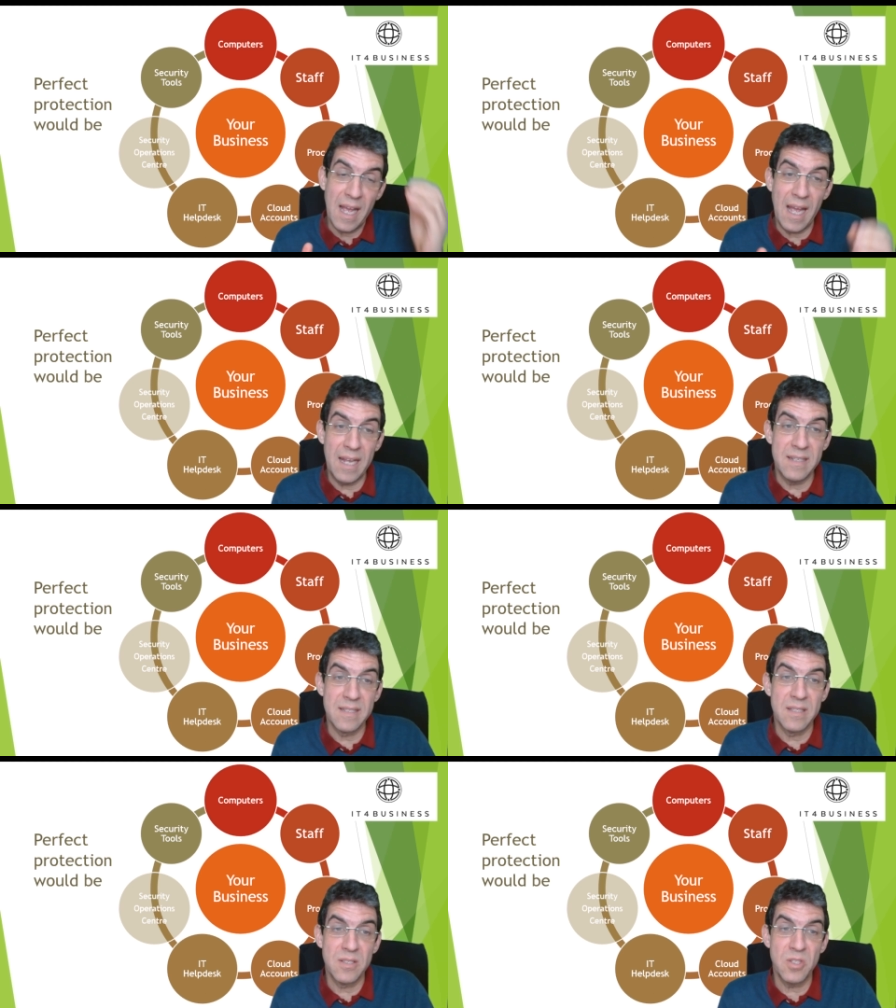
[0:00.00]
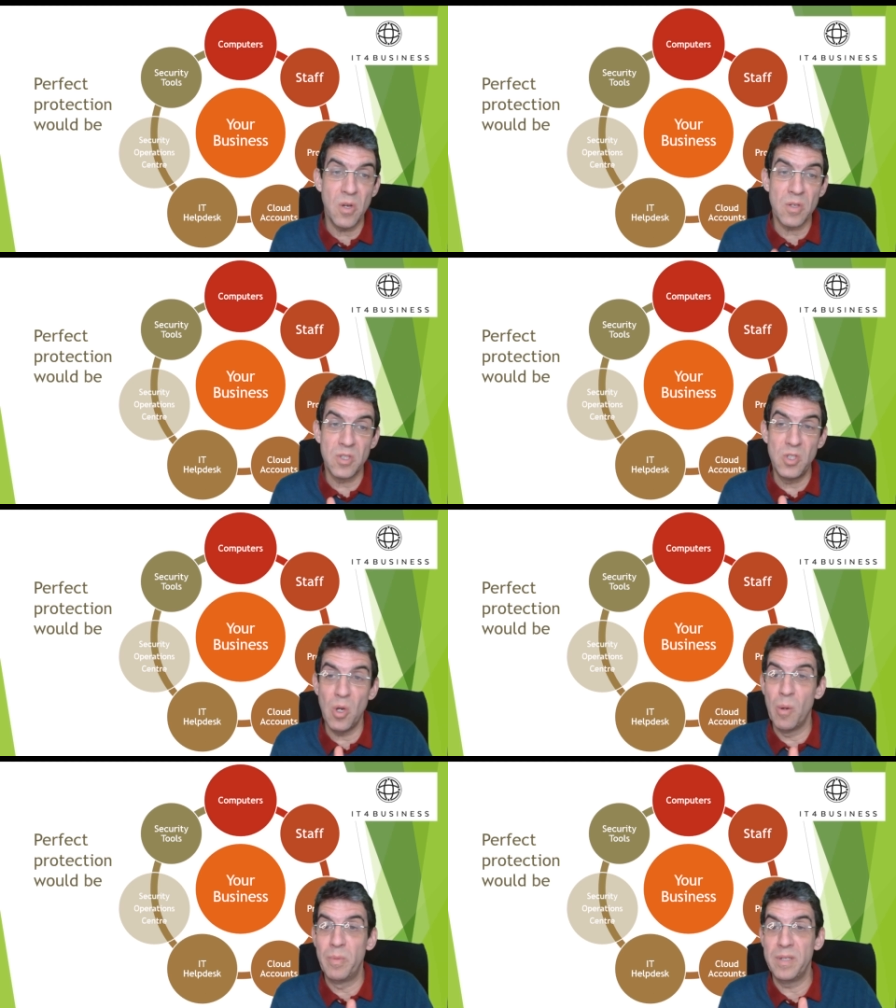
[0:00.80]
and the SOC's
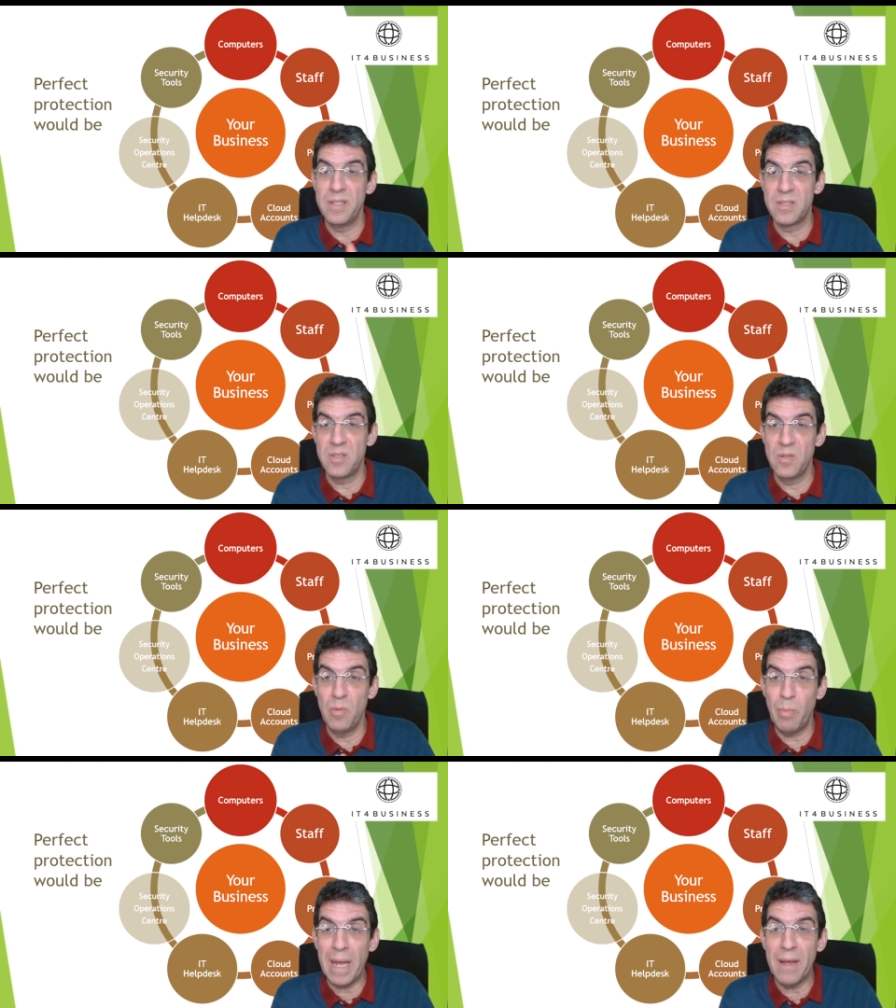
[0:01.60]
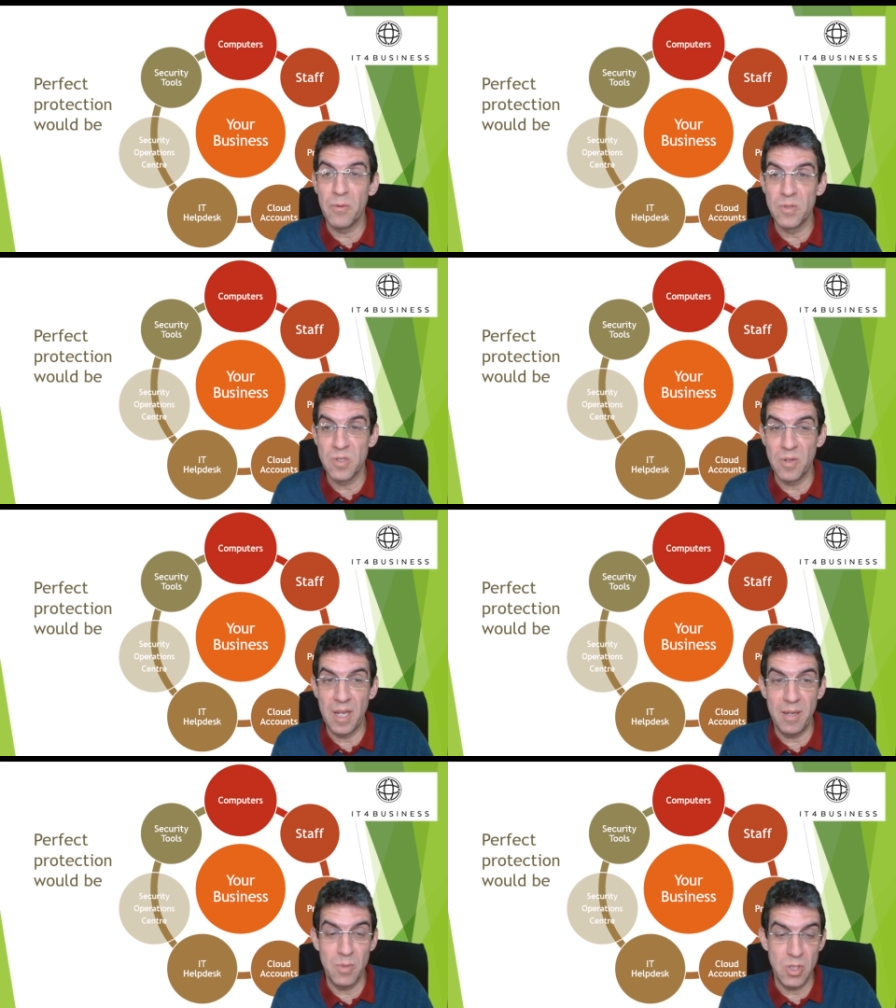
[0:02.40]
job is to pounce on
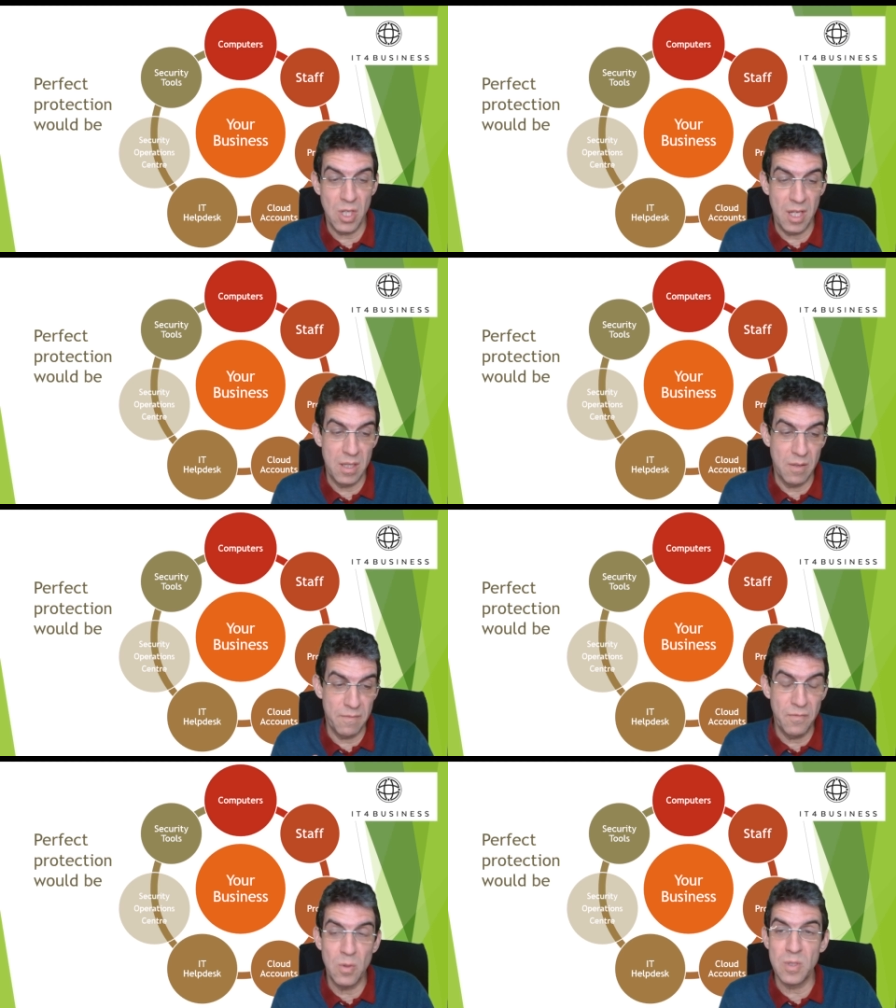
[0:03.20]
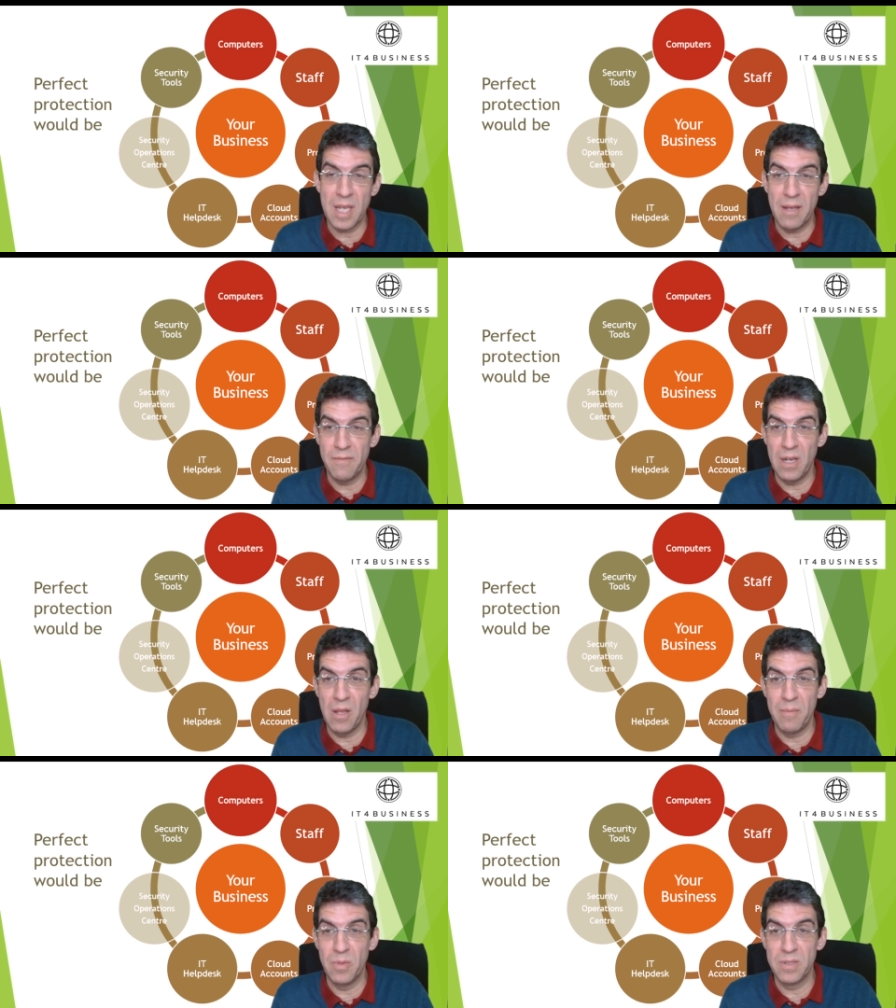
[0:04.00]
any machine that falls out of
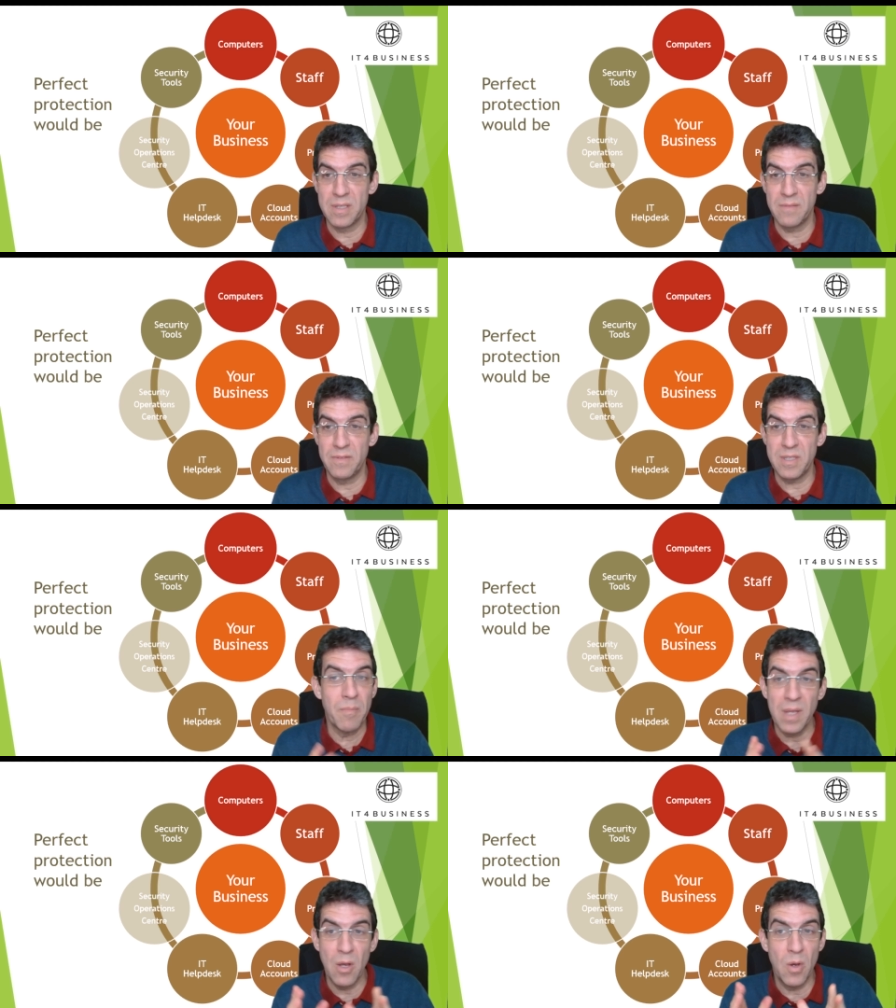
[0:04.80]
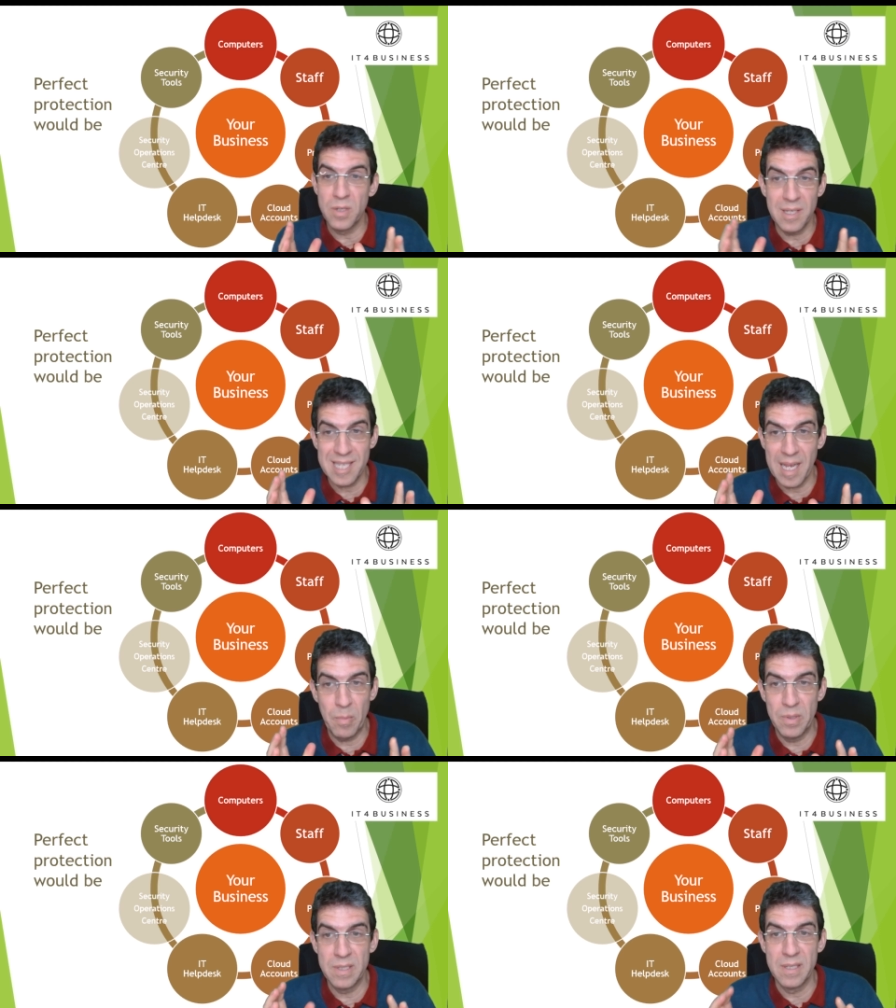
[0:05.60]
alignment. Something odd has
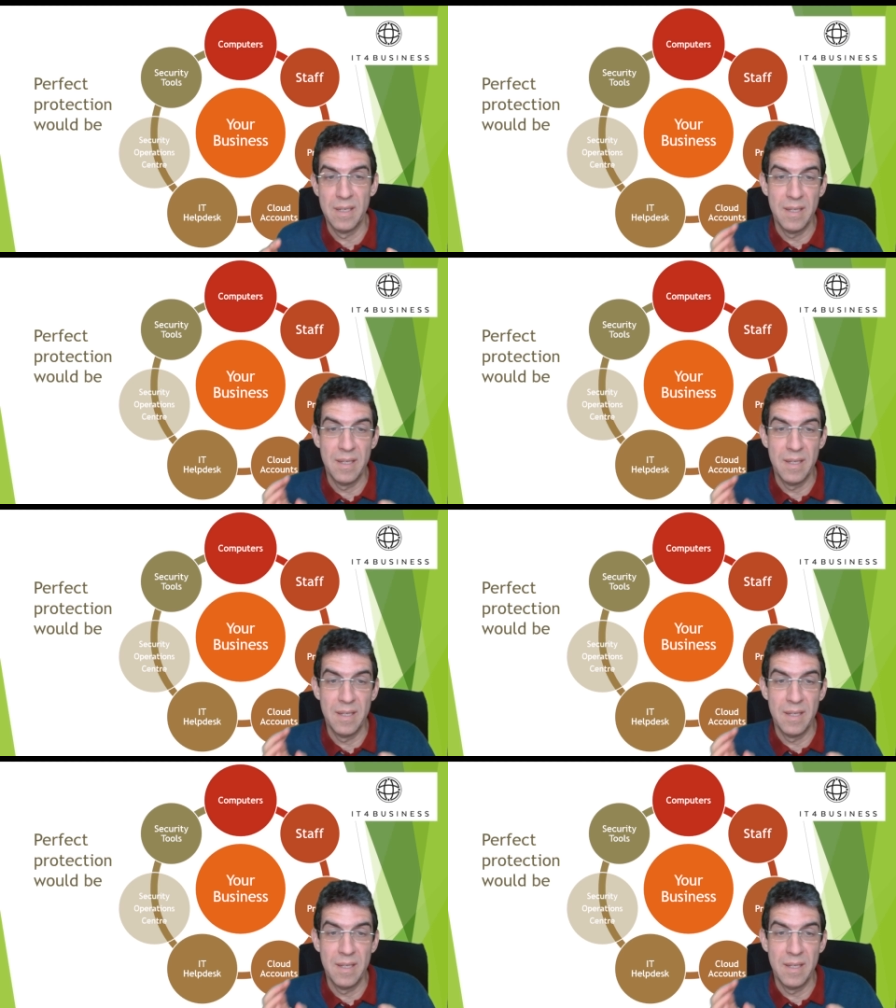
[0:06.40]
happened.